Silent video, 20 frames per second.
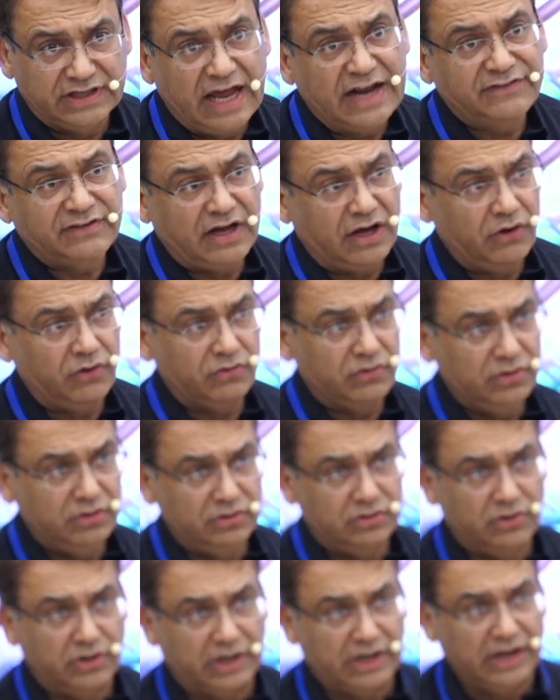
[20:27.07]
That's how
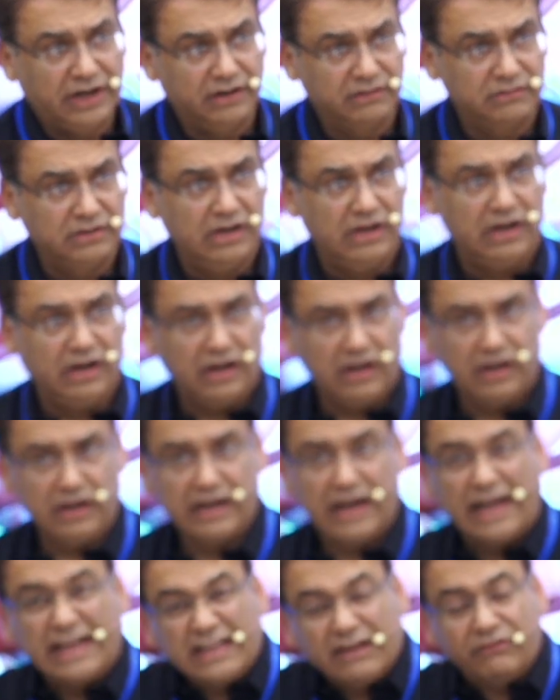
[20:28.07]
you're gonna,
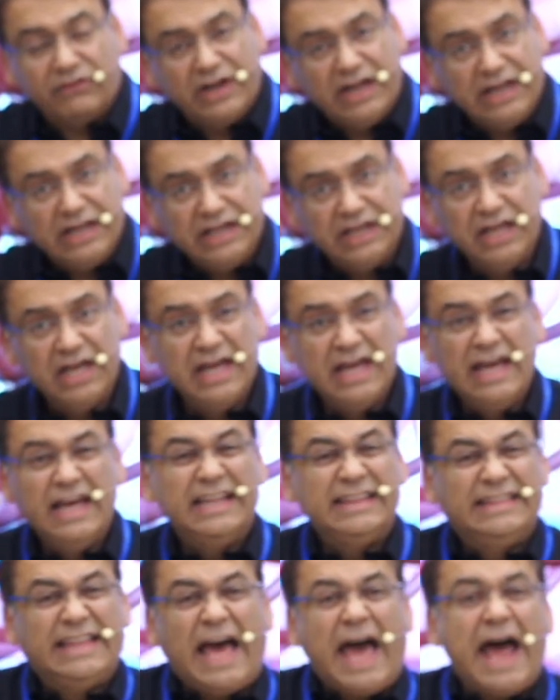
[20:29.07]
like really,
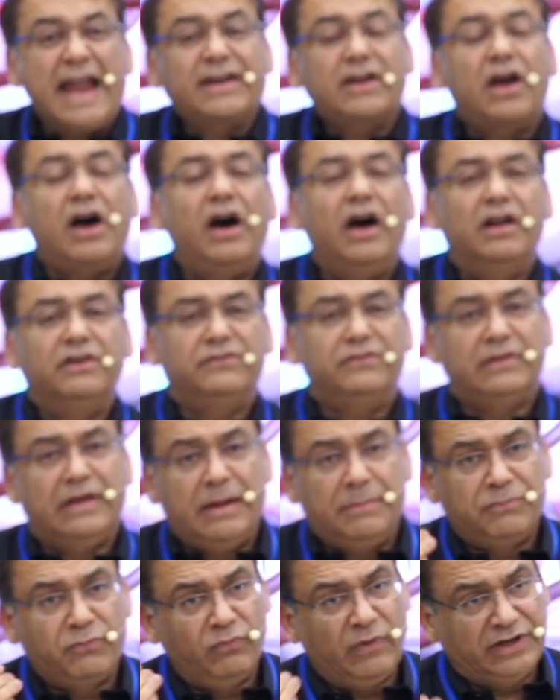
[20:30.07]
that
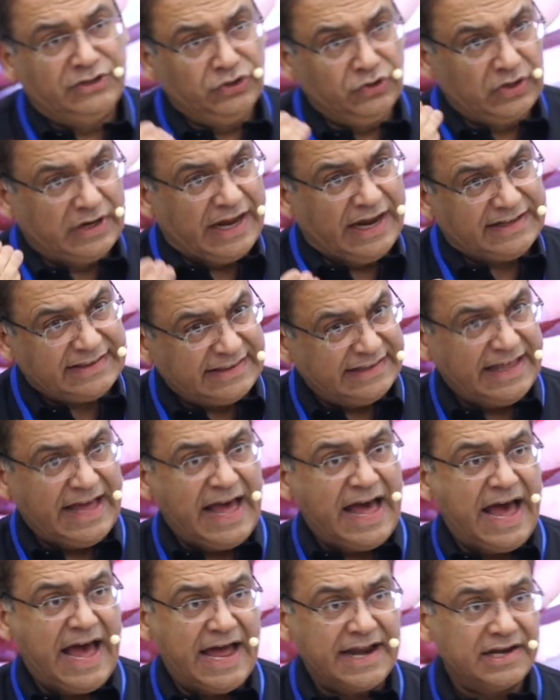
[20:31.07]
concept, when you get
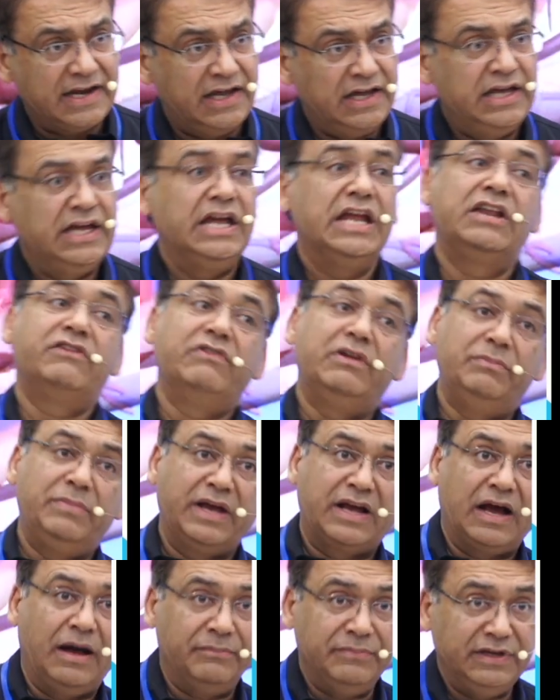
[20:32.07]
that, it will
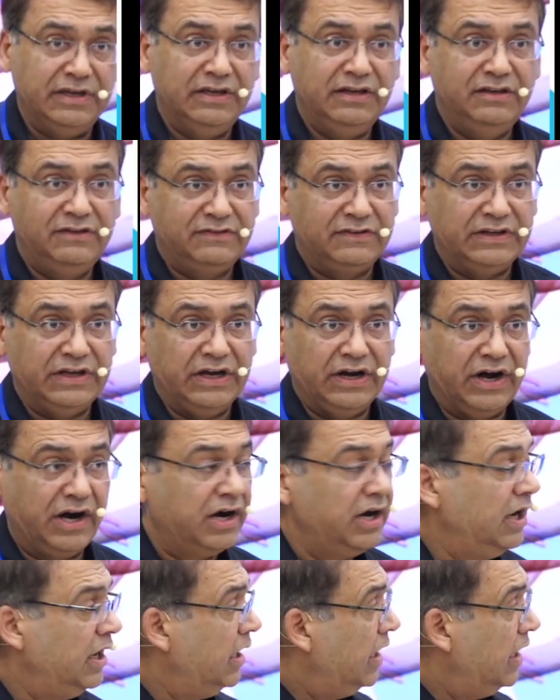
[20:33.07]
become easier.